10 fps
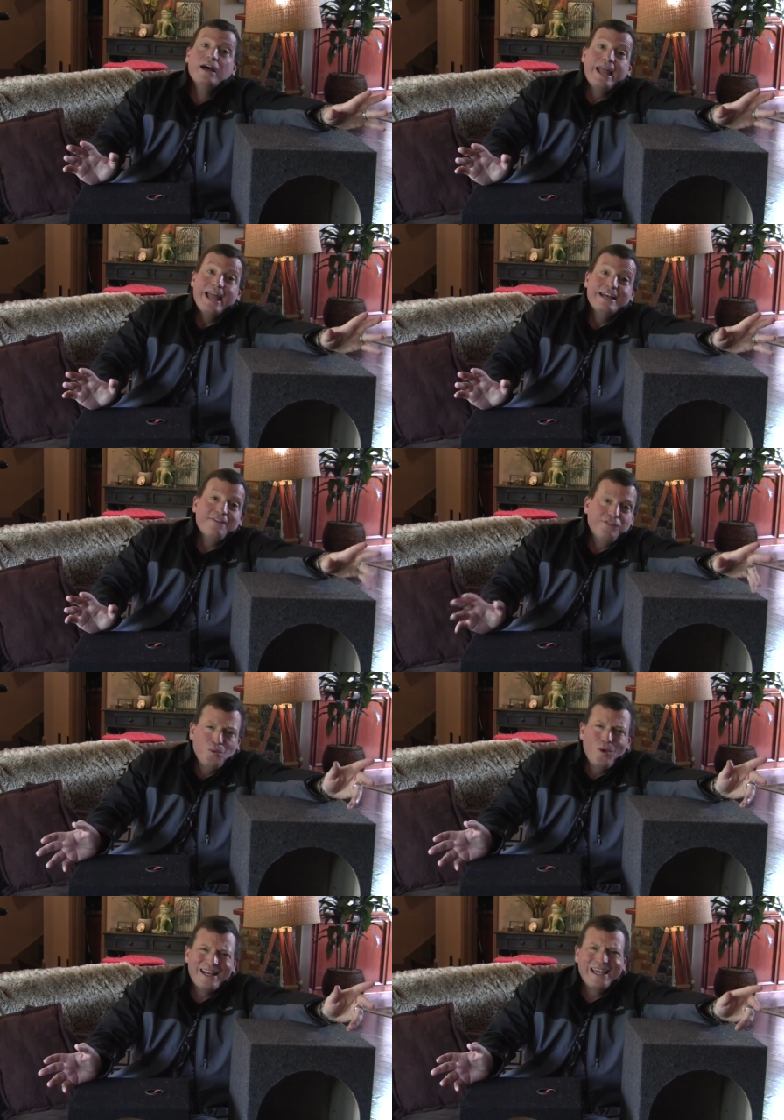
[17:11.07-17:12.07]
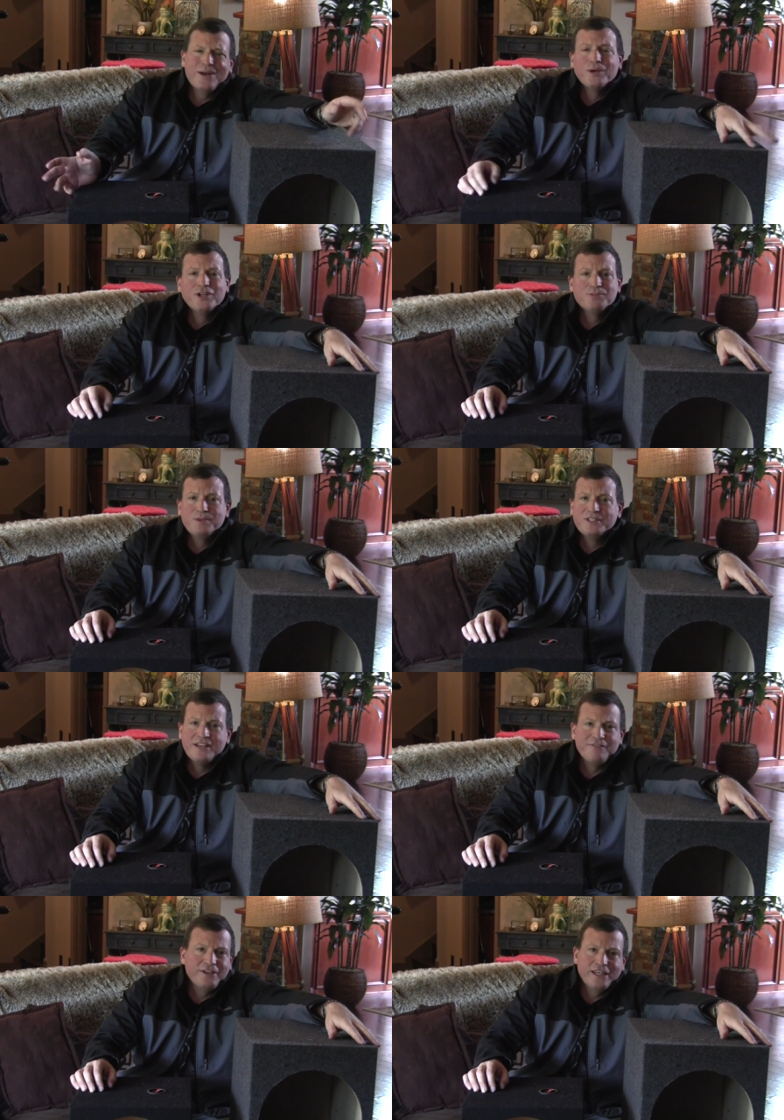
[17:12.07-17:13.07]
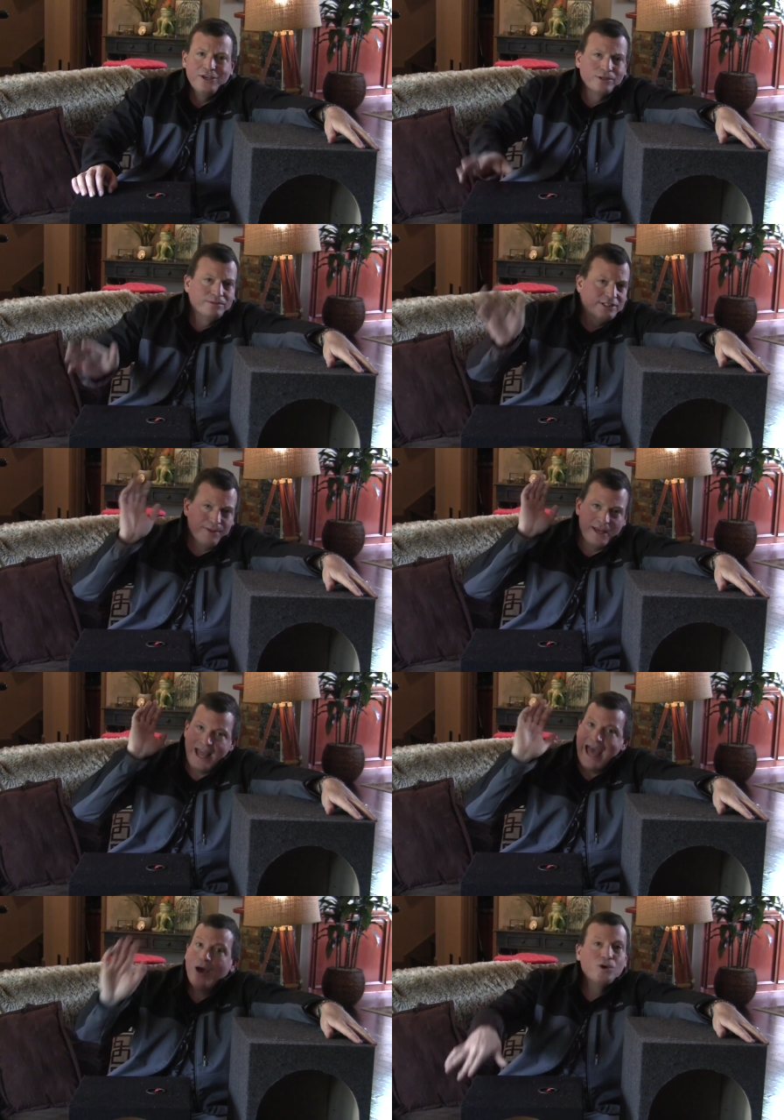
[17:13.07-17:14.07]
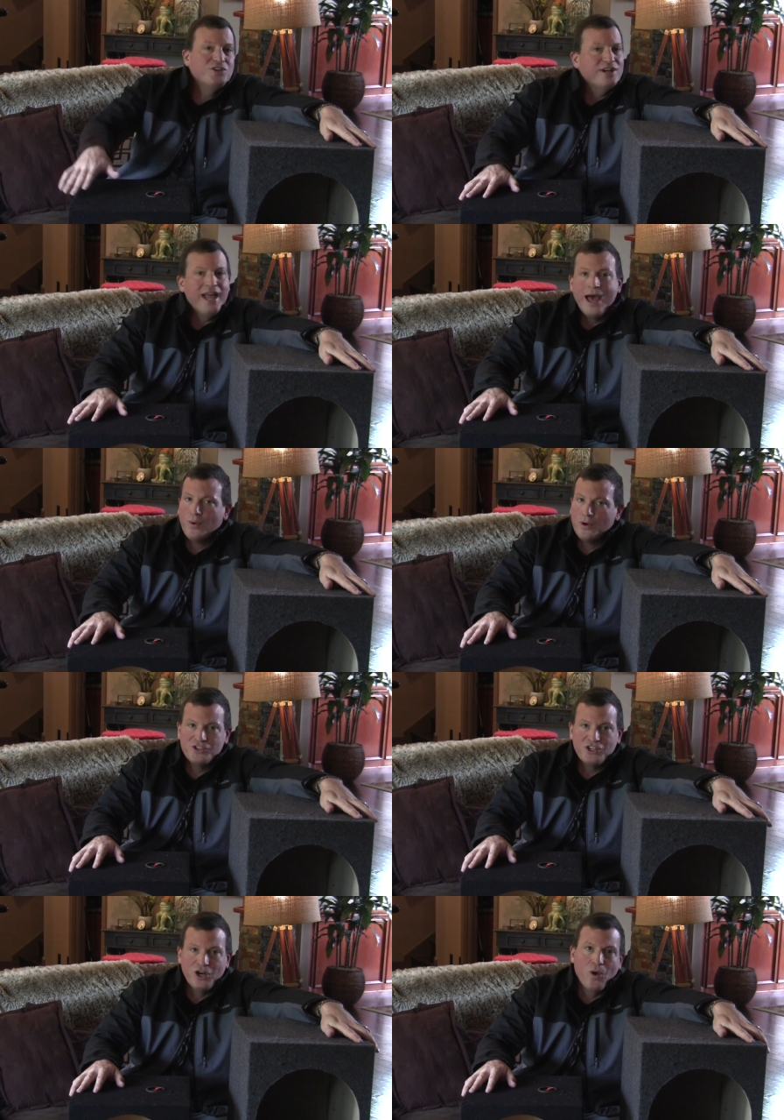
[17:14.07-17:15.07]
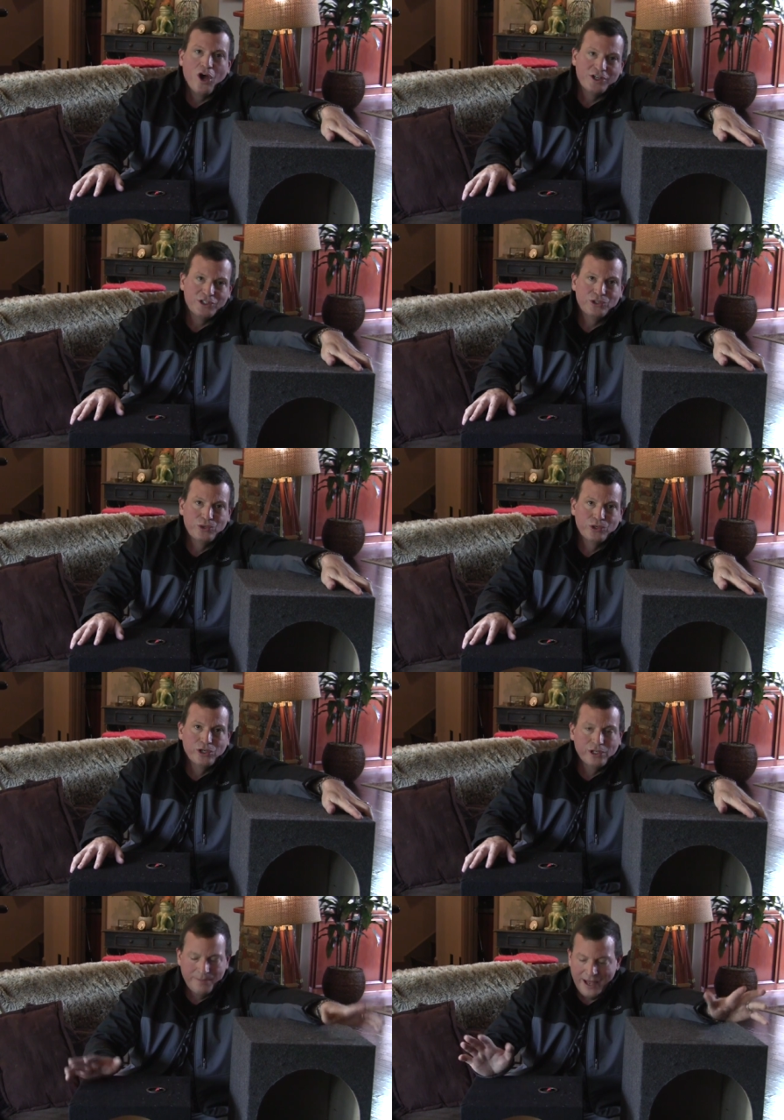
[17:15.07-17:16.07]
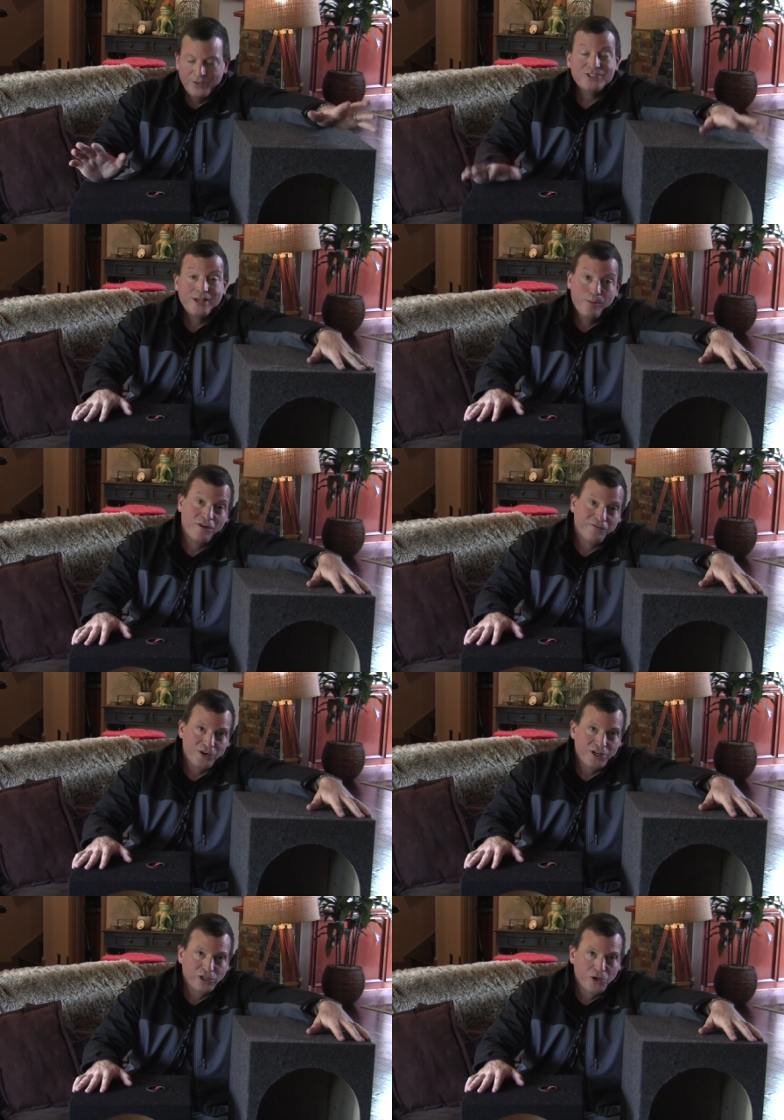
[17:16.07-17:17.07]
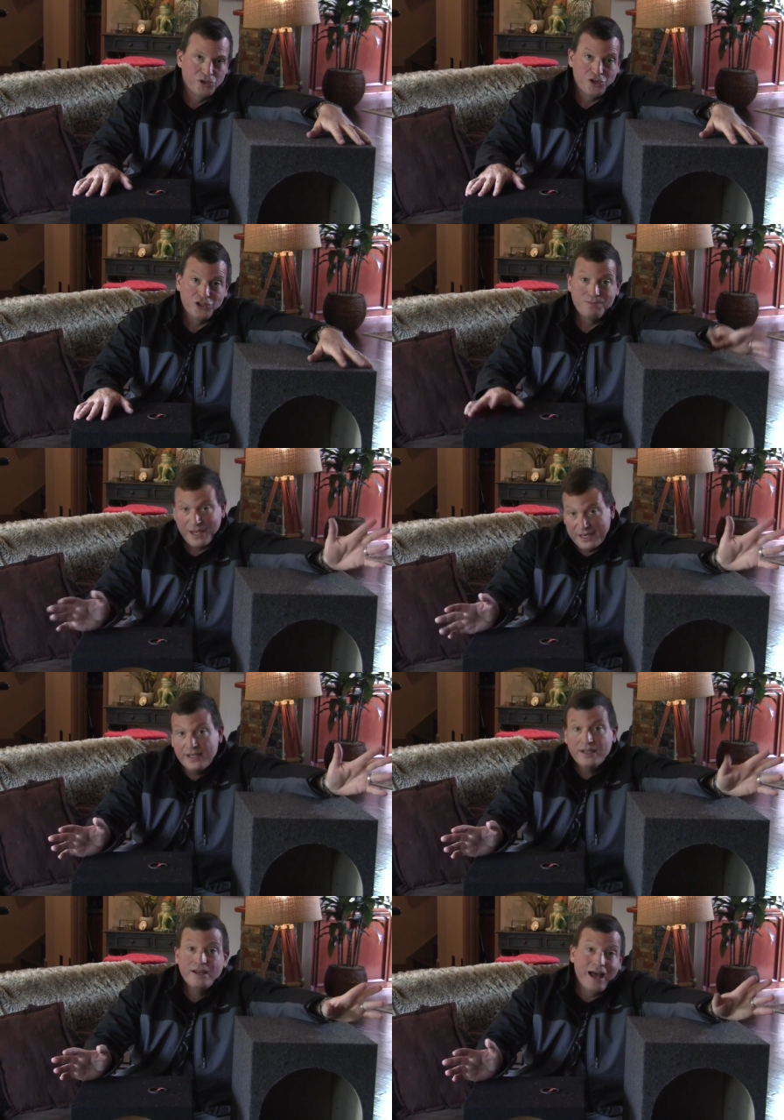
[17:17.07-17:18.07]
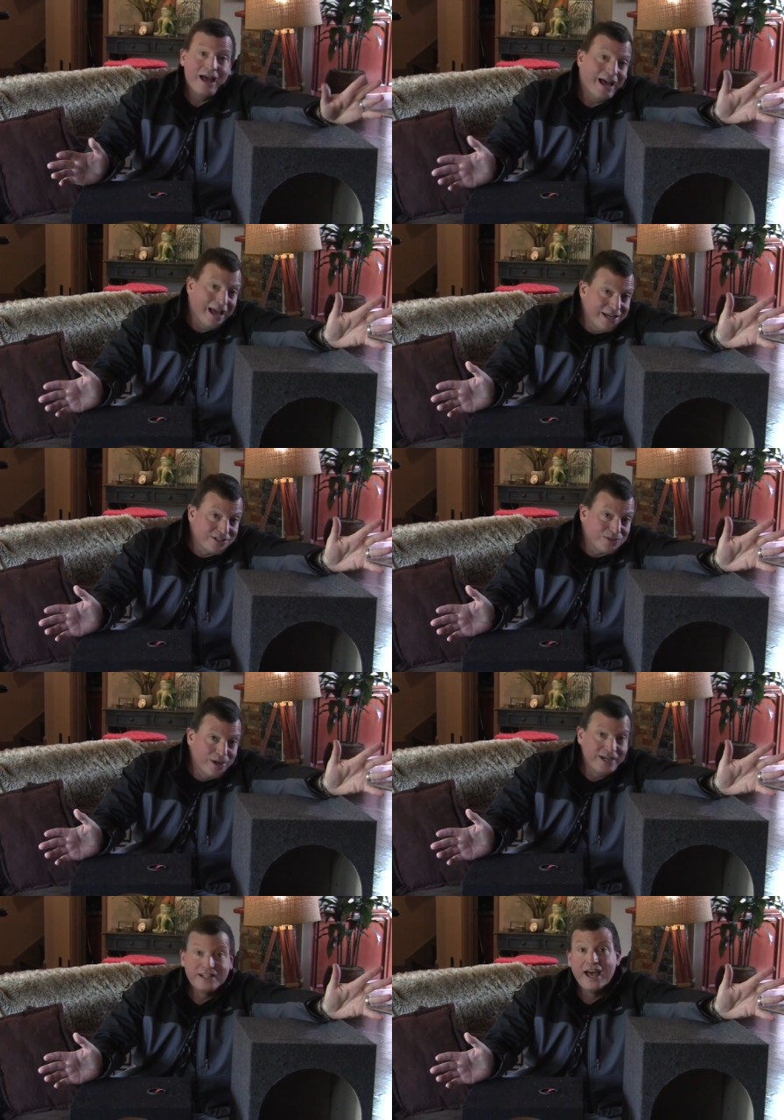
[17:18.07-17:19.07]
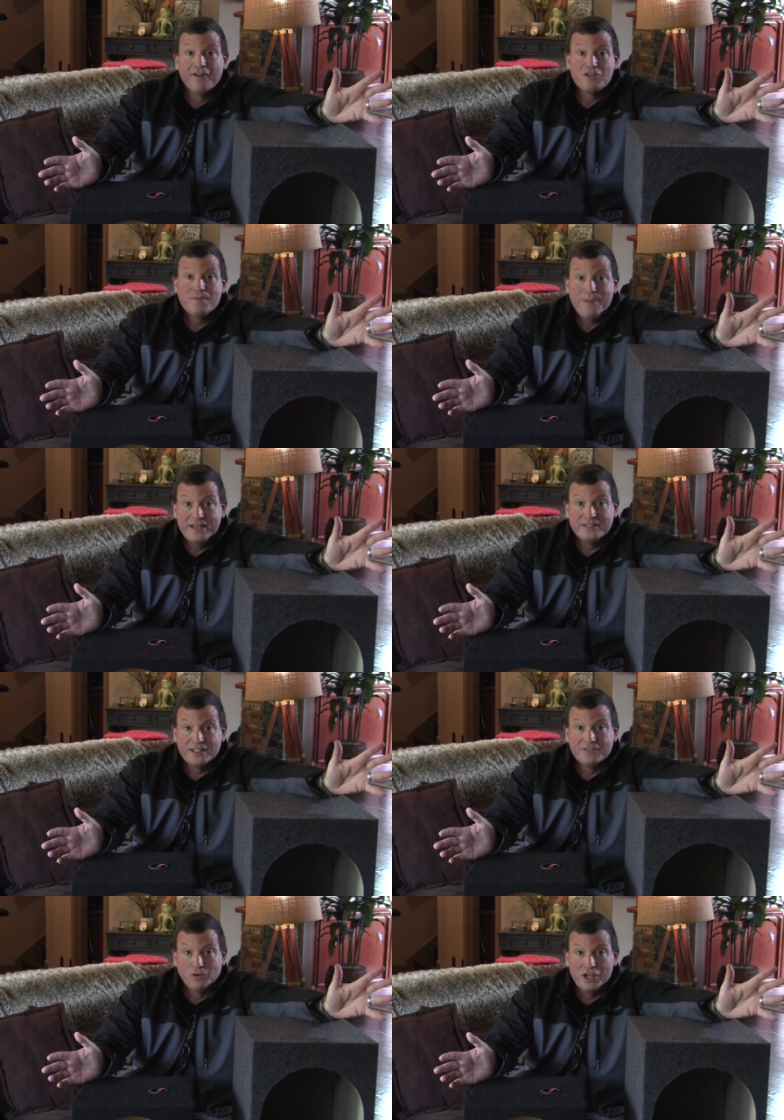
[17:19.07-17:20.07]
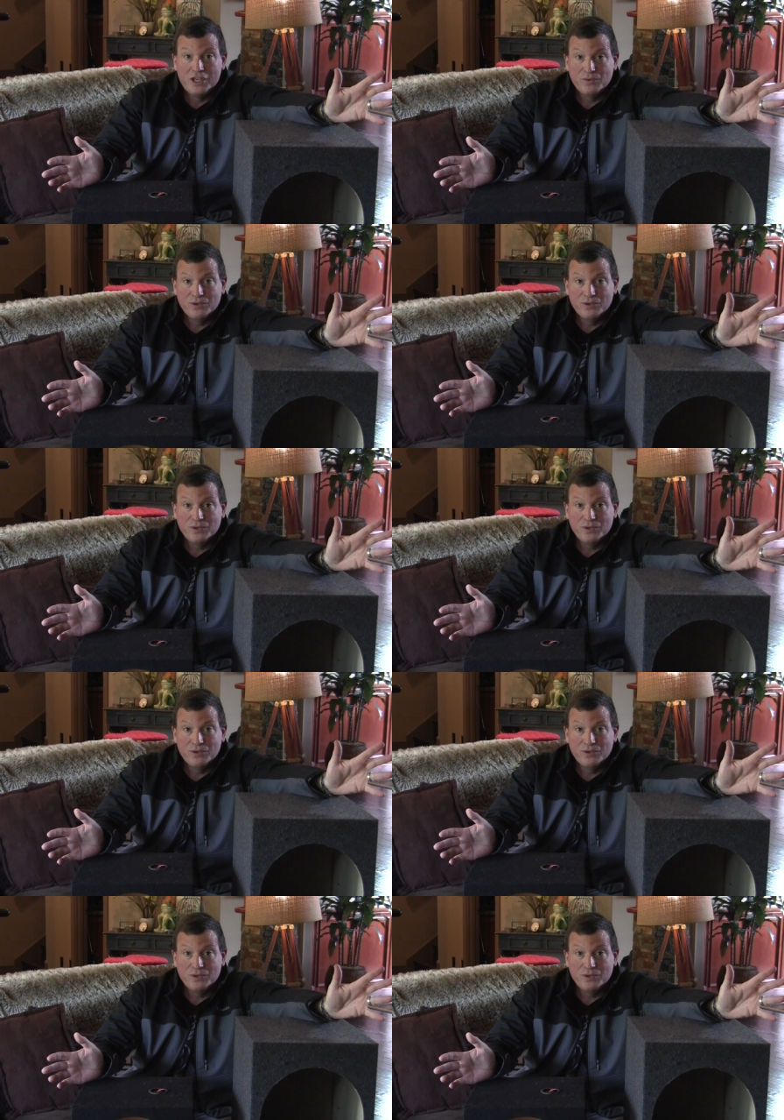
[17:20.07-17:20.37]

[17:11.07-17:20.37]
And if you want to get real specific, you can spend hours and hours, on Google about subwoofer enclosures. But I just wanted to cover the basics for you.